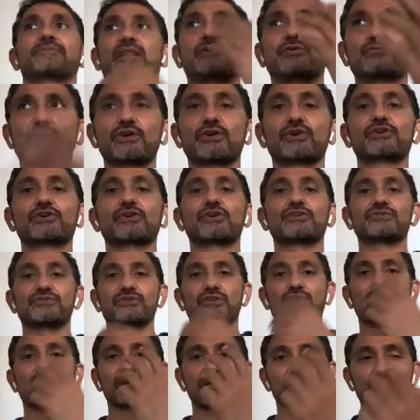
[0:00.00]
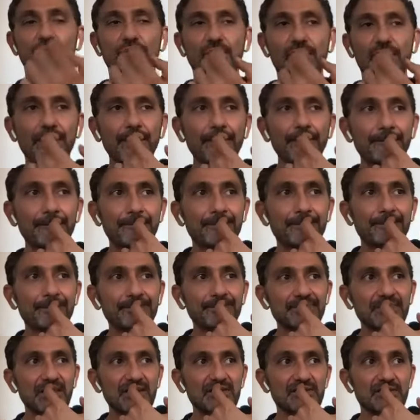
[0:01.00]
like a roller coaster in a way.
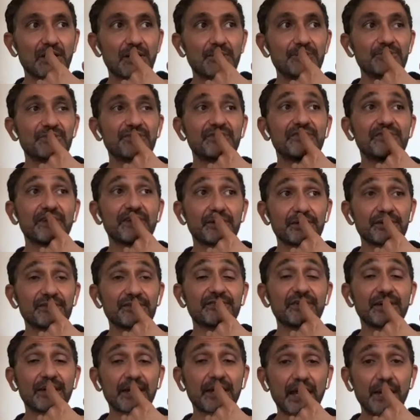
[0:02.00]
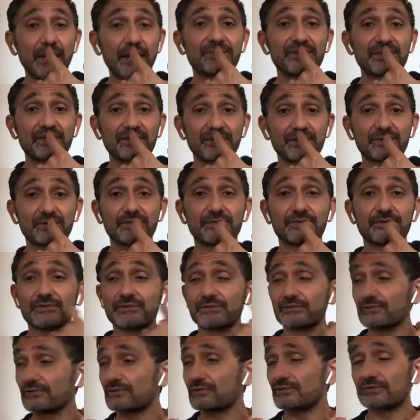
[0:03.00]
So I'm very happy
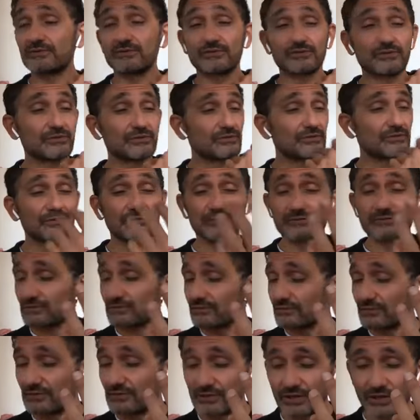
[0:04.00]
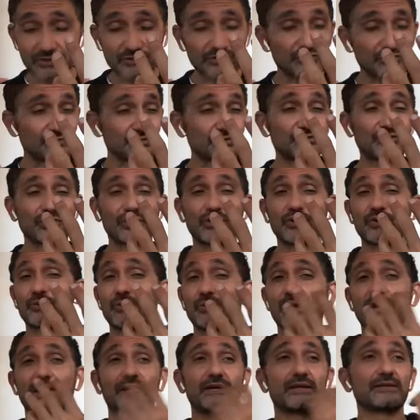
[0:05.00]
not to go
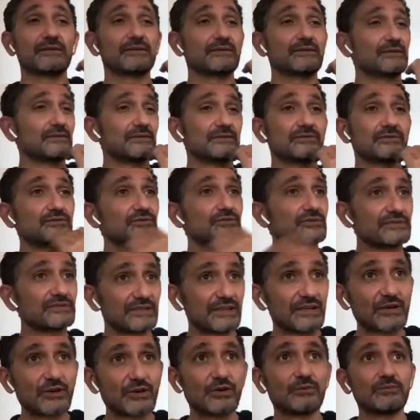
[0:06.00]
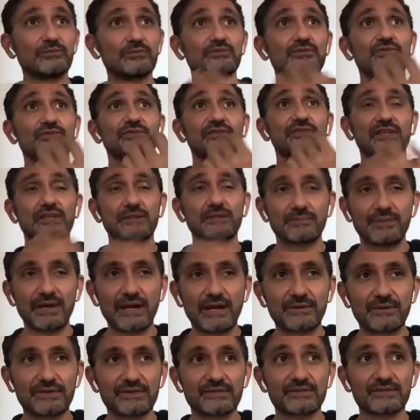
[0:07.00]
away, to stay home, to stay in
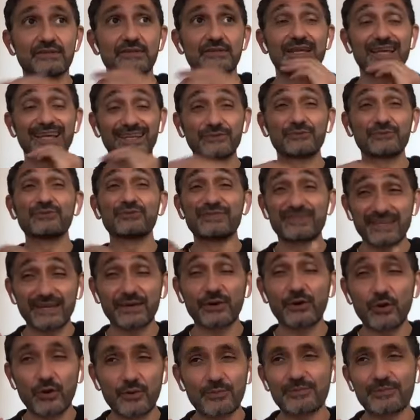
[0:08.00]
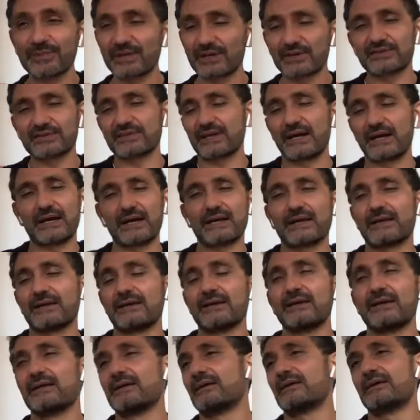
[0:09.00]
Paris, and to stay home because
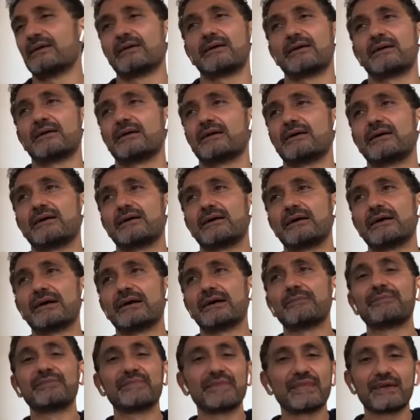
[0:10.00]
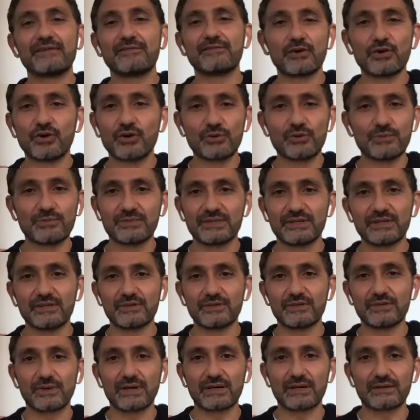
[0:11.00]
I'm never home
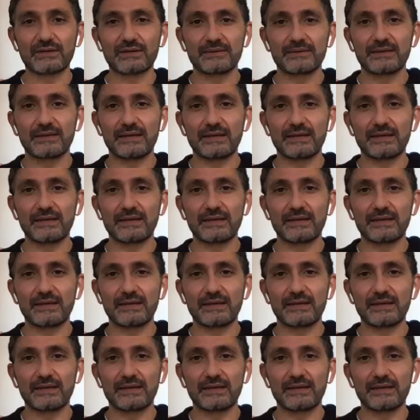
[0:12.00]
in a way.